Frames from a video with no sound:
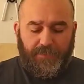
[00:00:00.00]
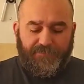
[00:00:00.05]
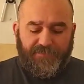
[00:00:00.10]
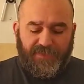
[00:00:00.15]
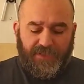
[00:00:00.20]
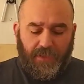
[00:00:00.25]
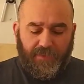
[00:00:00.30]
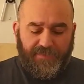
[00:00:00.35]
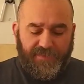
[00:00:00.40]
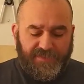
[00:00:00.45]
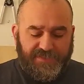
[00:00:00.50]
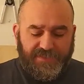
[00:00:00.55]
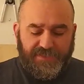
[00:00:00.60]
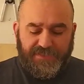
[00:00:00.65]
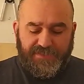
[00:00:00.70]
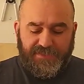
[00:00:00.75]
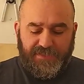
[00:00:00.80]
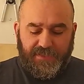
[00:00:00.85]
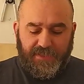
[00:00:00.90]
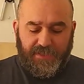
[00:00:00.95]
Now this
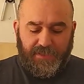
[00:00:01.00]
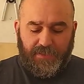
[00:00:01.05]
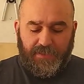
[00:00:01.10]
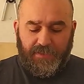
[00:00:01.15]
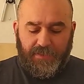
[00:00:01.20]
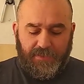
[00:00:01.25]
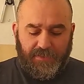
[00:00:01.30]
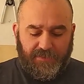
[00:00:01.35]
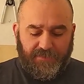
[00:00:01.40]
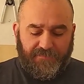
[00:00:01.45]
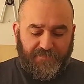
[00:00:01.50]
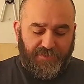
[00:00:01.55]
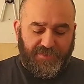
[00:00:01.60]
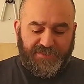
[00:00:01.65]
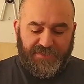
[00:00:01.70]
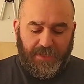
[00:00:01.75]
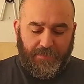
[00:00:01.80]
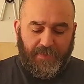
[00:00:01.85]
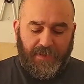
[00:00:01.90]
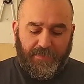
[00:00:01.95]
is the
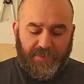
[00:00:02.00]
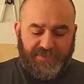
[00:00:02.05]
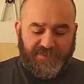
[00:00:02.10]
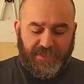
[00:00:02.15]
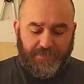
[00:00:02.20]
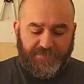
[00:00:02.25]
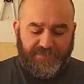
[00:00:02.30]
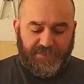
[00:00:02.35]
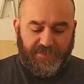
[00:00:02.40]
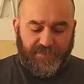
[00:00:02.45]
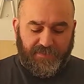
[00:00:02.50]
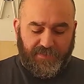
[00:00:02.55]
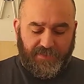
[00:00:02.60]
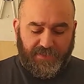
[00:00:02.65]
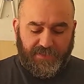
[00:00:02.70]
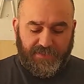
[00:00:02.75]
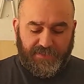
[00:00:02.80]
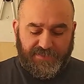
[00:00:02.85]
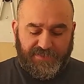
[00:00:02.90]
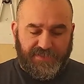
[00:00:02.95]
first time I'm attempting
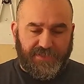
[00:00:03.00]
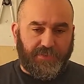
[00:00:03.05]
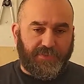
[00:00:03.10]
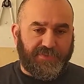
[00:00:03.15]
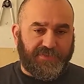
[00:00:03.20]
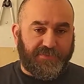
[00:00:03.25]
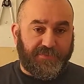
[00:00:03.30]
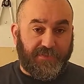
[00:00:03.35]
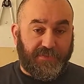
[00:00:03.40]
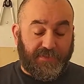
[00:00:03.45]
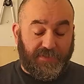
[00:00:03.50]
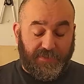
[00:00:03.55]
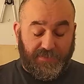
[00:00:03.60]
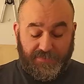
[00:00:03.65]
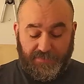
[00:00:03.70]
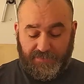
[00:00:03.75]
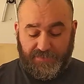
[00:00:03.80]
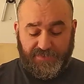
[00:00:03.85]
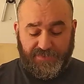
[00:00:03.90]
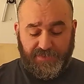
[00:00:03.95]
the
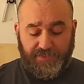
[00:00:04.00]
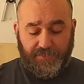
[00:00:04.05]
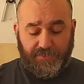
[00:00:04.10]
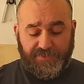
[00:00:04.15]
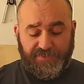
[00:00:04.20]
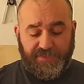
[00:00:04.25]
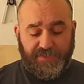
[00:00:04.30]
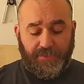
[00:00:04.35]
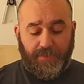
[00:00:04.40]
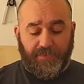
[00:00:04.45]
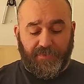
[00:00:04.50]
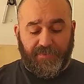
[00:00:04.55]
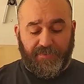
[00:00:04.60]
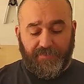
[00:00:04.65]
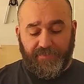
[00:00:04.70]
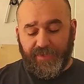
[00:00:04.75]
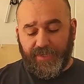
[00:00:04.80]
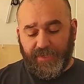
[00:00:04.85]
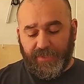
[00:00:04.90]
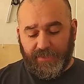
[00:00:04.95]
COC number
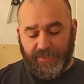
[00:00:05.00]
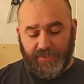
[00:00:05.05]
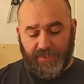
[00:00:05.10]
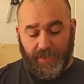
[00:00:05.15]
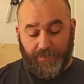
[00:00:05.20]
3.